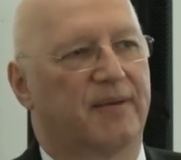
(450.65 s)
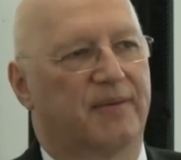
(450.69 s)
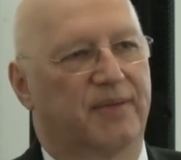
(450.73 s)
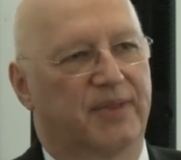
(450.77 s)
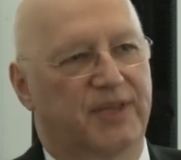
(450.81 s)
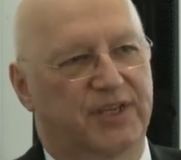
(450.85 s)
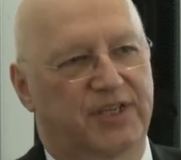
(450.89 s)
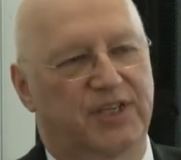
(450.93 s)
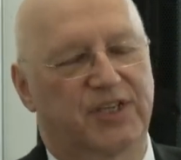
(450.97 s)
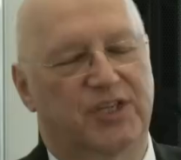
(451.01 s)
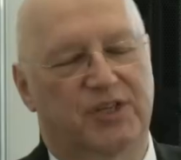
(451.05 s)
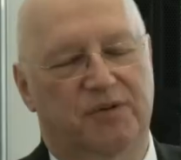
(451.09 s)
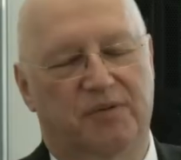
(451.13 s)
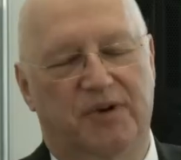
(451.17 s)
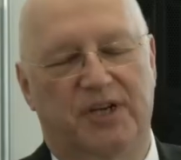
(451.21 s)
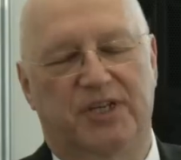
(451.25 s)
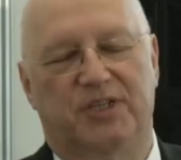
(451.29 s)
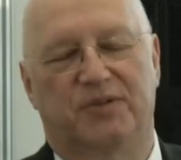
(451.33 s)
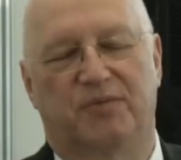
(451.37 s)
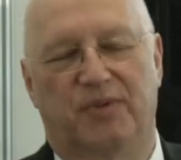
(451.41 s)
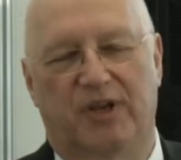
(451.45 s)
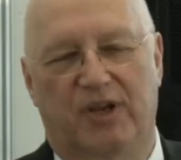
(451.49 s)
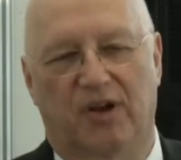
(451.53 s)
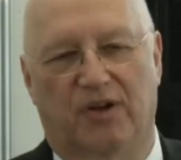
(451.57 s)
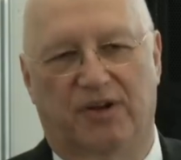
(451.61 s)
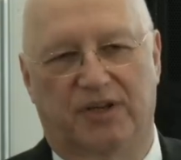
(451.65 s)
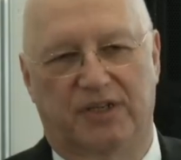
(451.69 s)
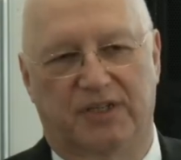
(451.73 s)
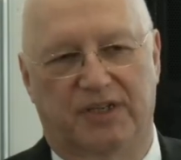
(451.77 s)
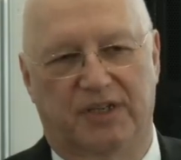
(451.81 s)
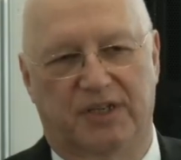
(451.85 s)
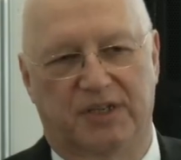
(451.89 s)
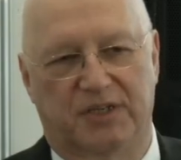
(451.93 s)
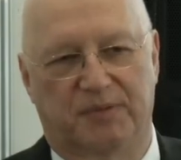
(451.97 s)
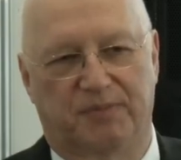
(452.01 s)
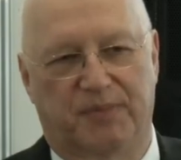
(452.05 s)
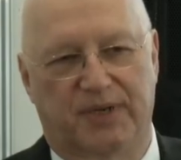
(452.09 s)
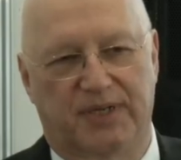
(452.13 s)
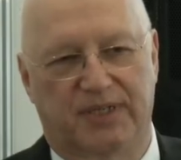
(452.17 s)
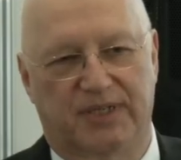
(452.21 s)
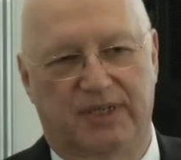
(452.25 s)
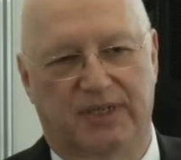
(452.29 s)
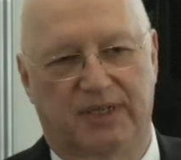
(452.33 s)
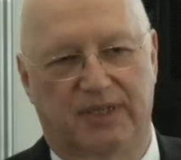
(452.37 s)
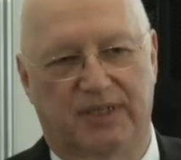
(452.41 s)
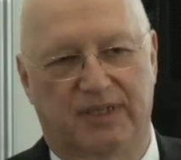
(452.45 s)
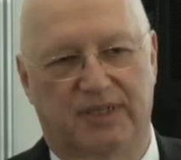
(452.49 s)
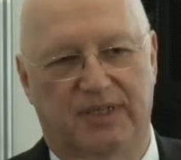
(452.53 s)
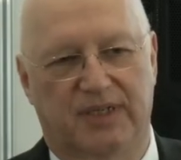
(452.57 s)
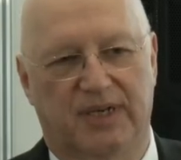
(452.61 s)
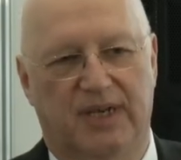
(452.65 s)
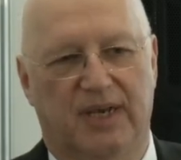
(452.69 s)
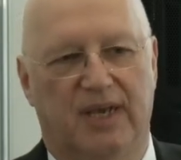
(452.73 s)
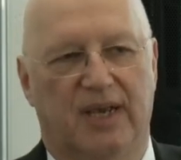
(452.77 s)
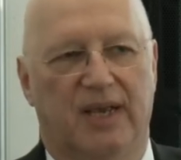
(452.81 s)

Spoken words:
This is the reason we got into this business.